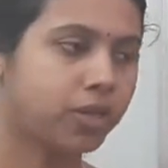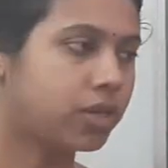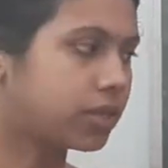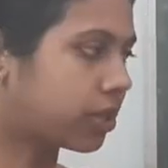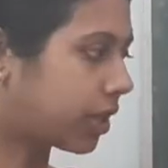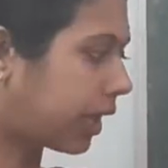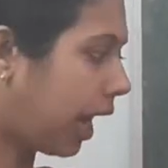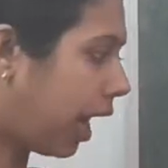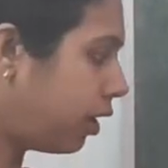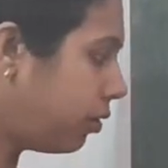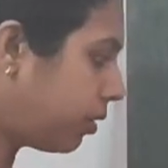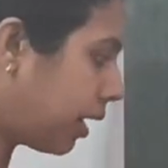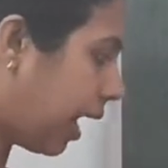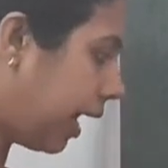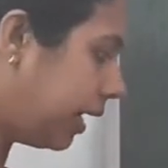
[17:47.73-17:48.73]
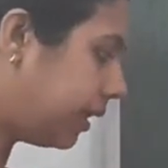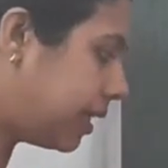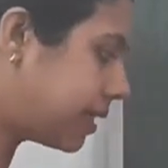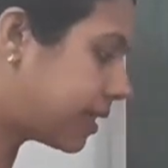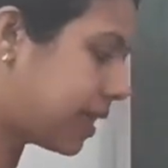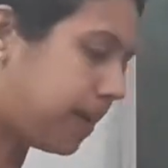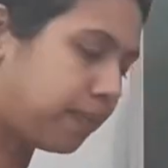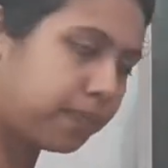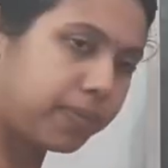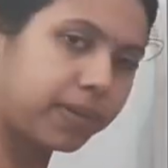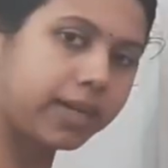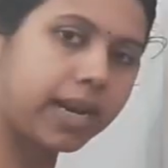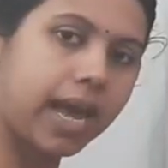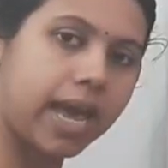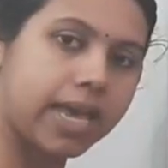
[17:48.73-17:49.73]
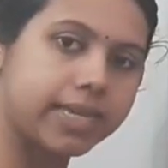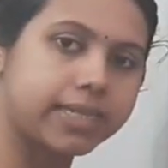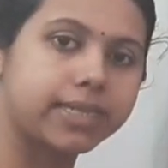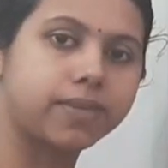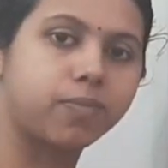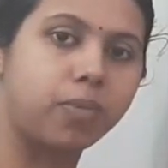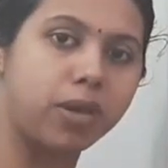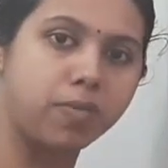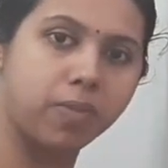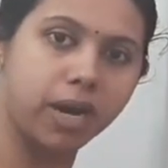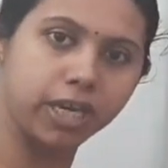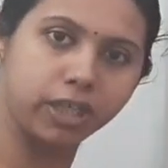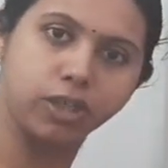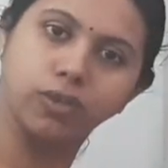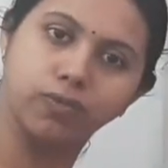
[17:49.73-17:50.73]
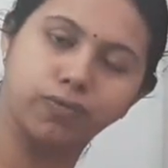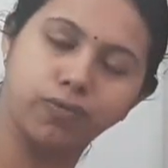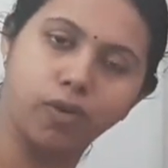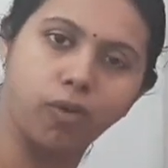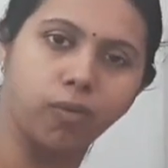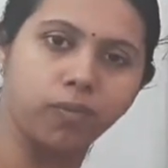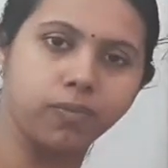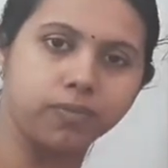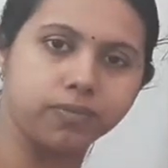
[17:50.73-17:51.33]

So can you write this number as P by Q form?